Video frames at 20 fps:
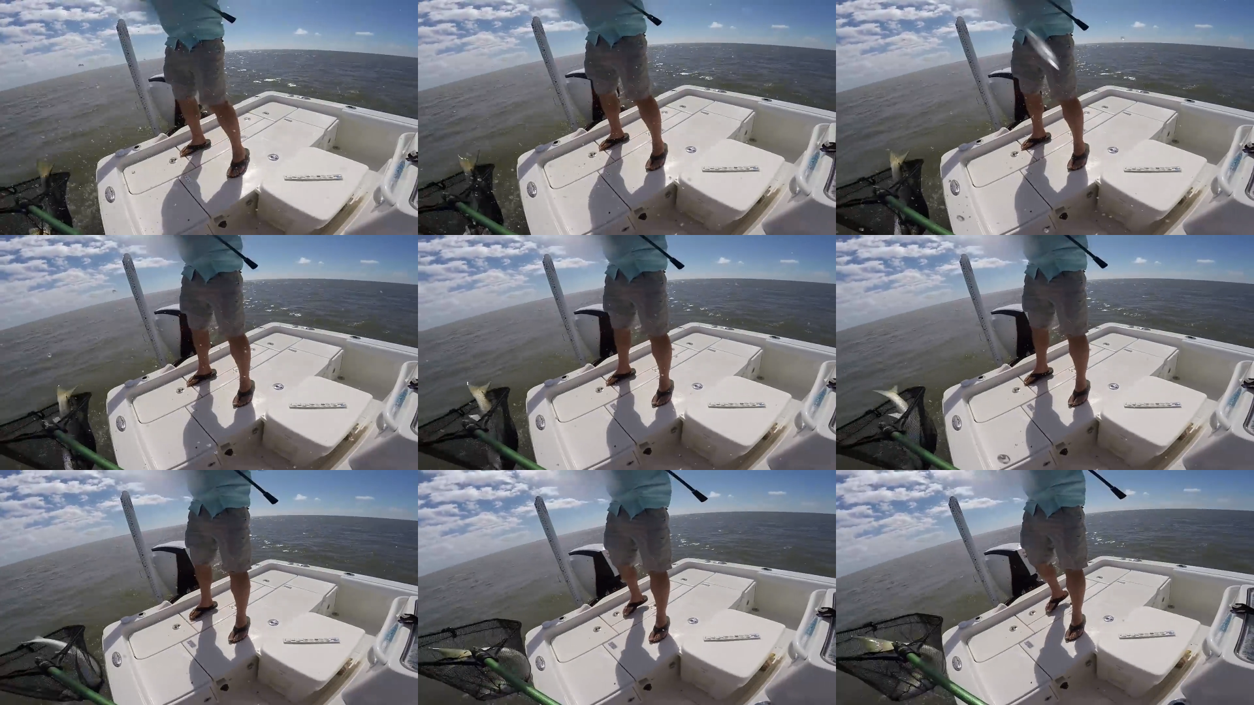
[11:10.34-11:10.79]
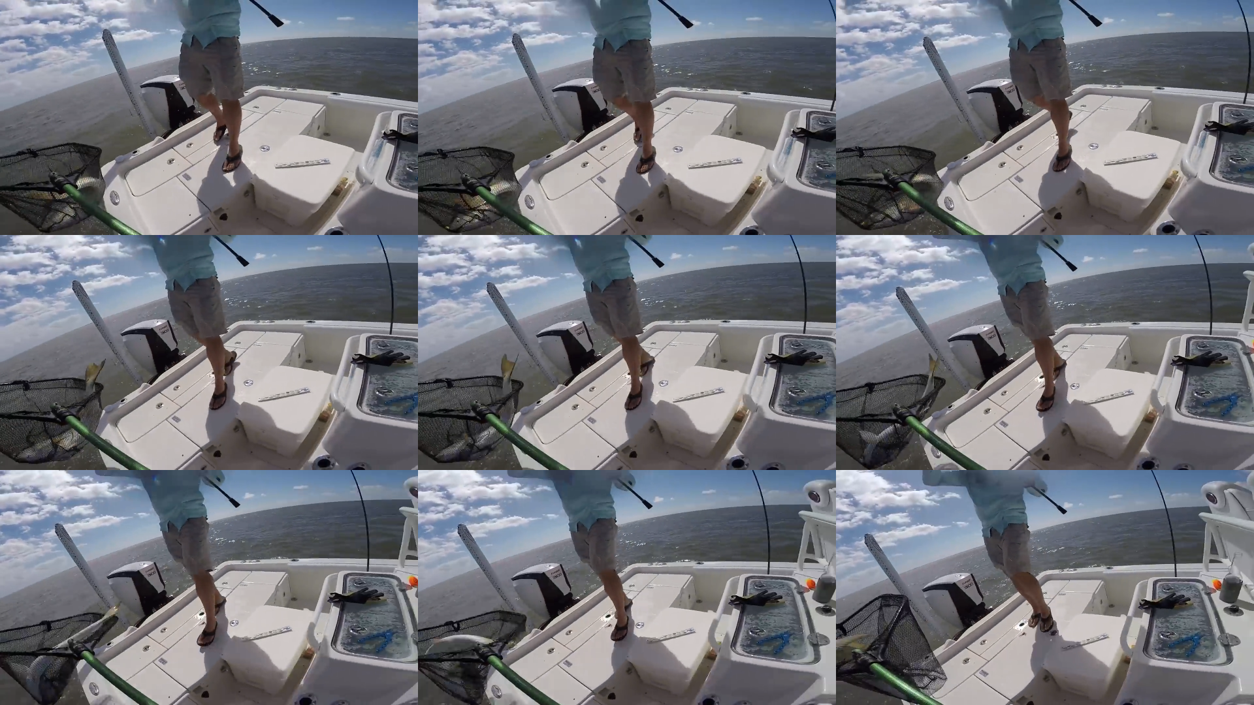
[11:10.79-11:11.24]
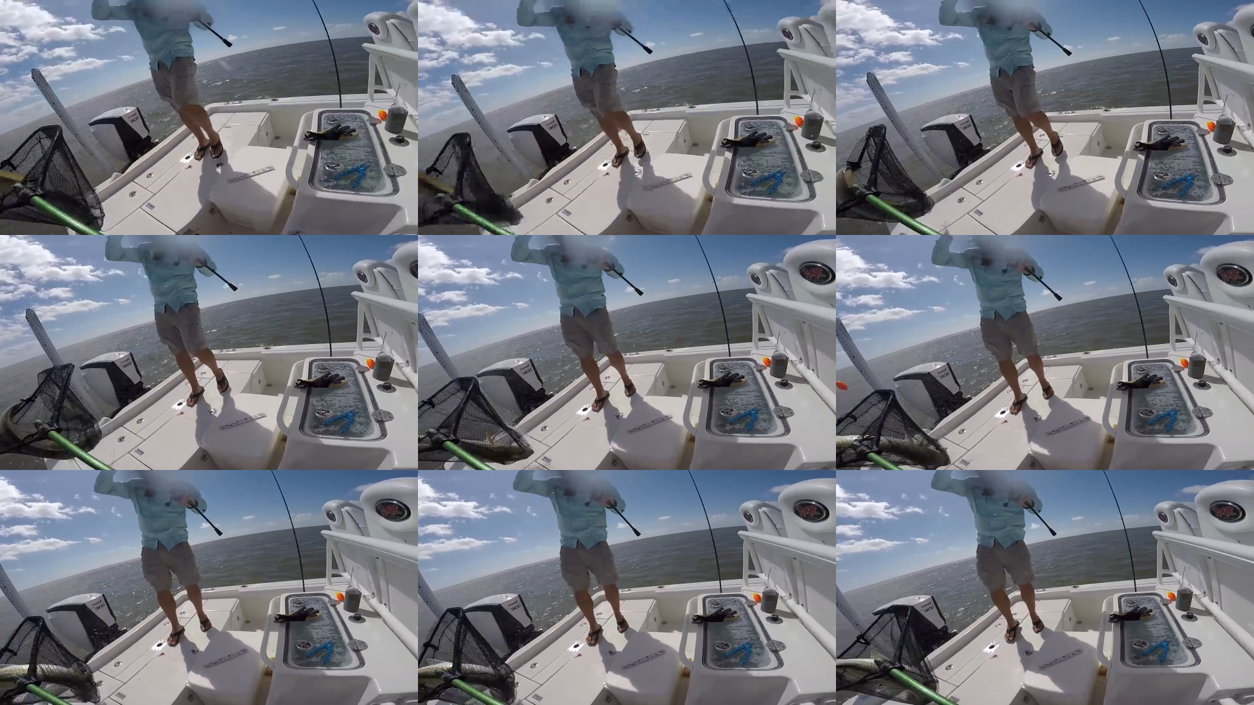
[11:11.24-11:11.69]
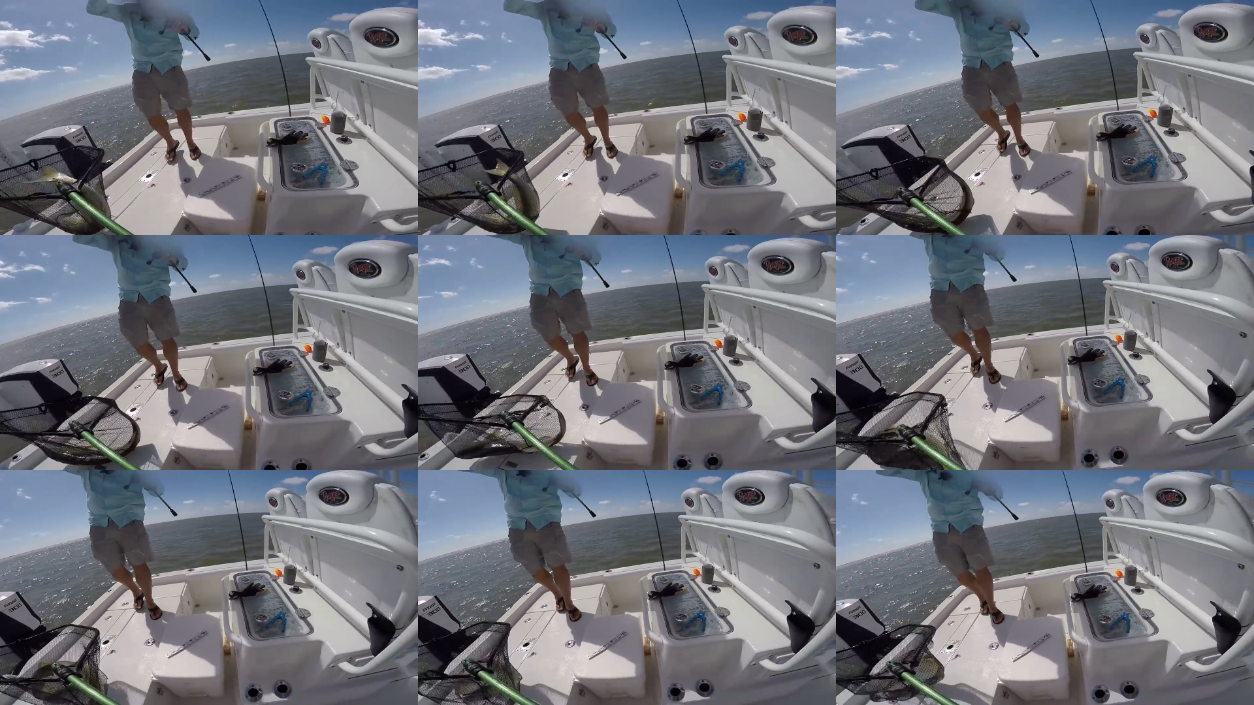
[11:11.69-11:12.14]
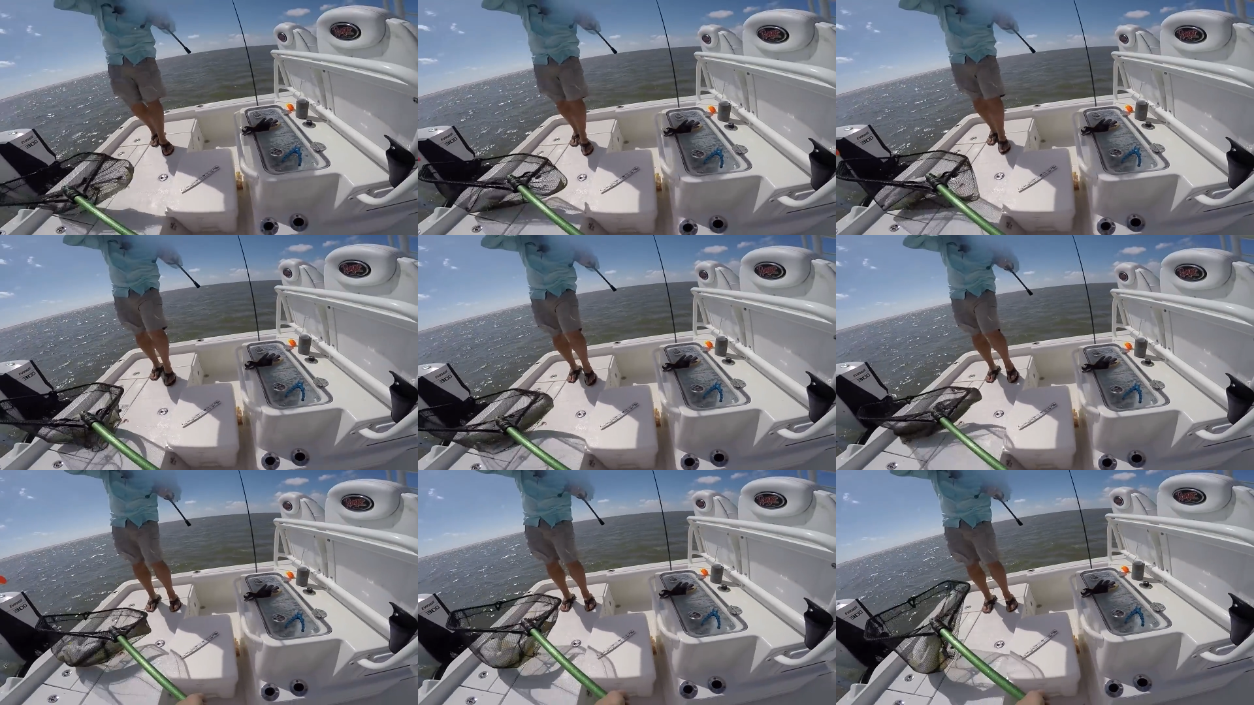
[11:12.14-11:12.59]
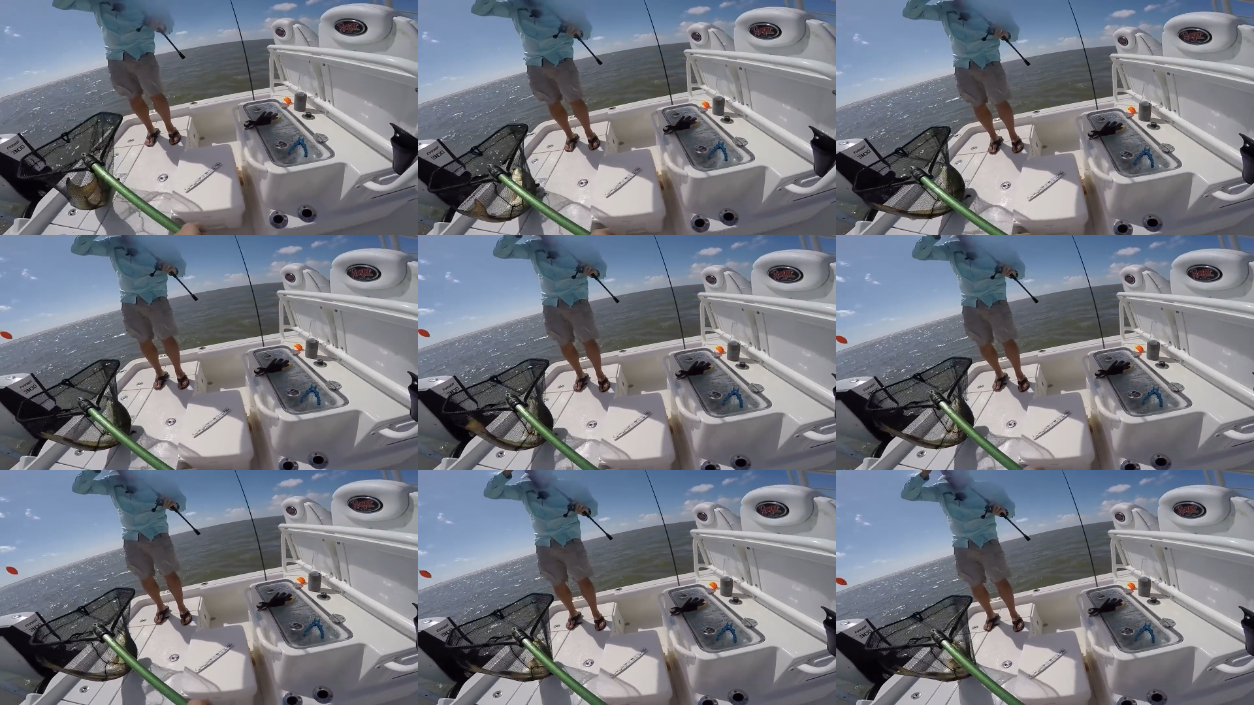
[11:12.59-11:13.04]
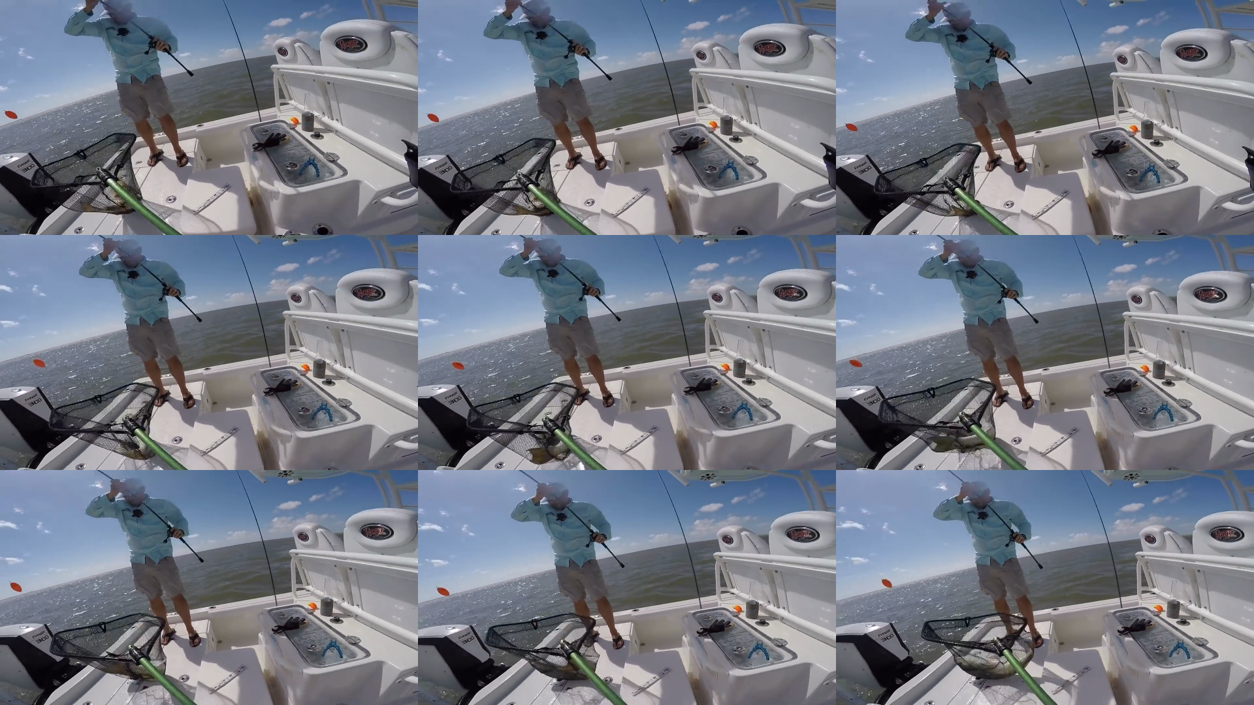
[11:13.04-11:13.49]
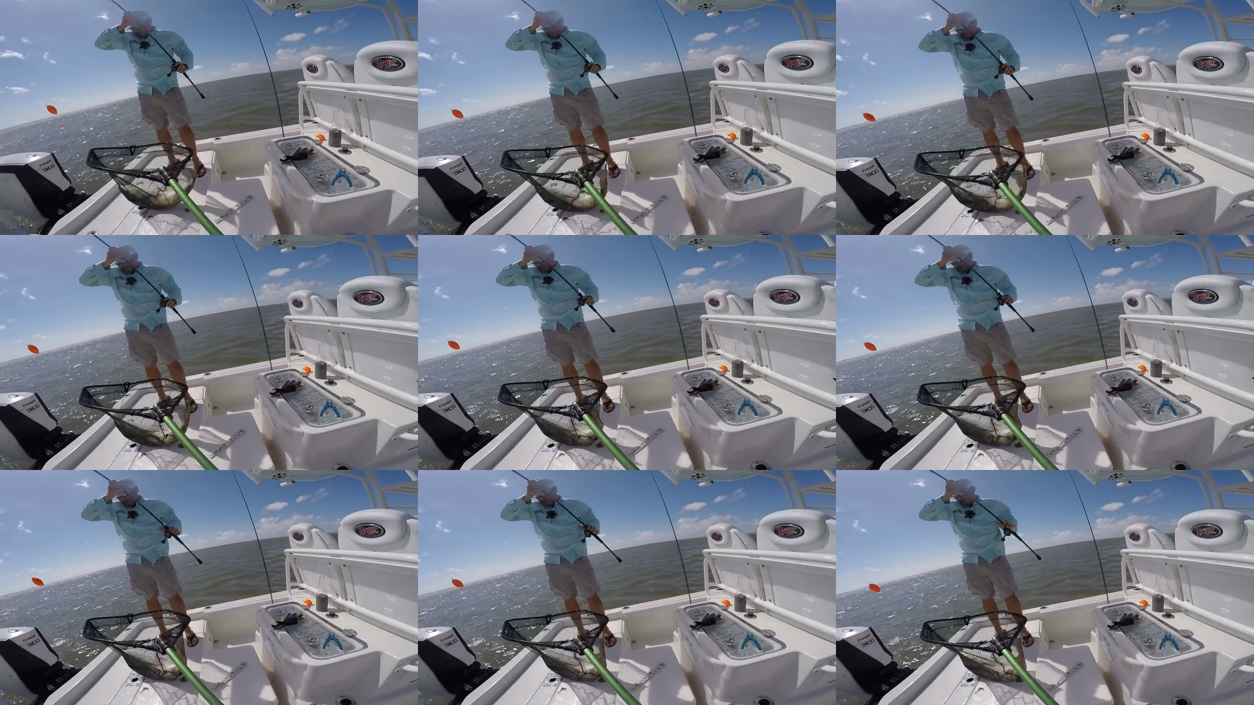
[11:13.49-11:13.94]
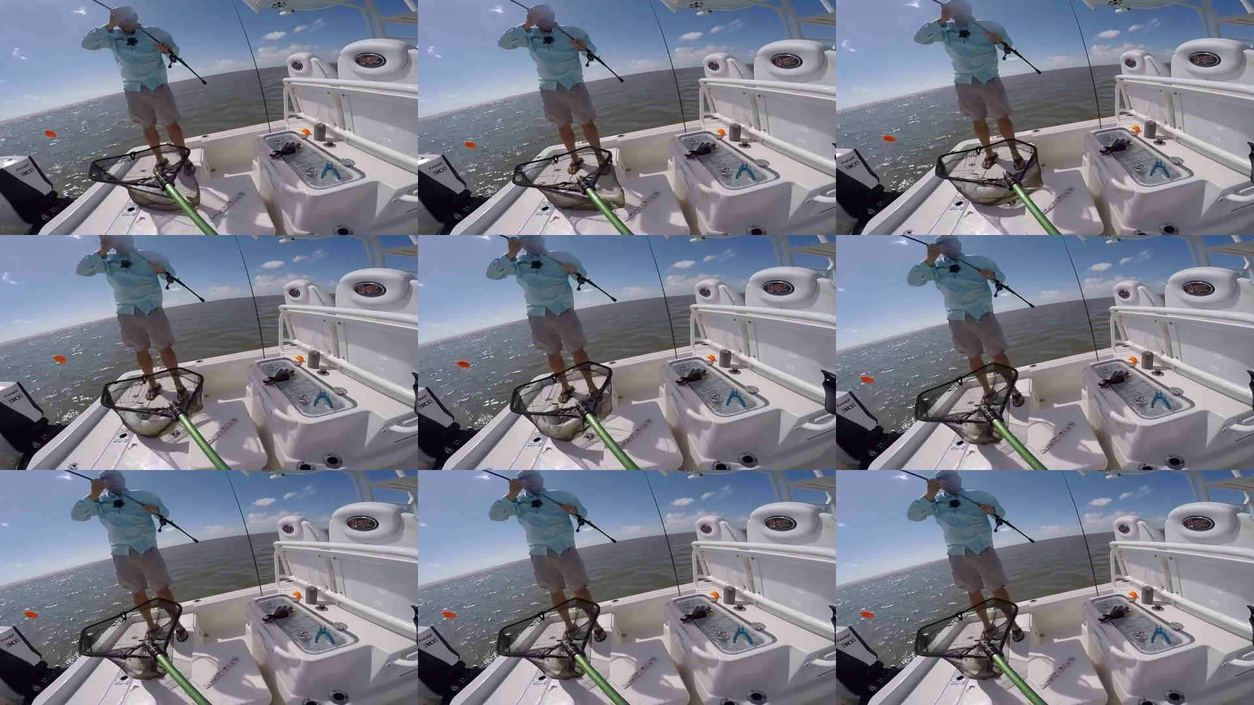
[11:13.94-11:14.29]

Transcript: [unreadable: no face in view]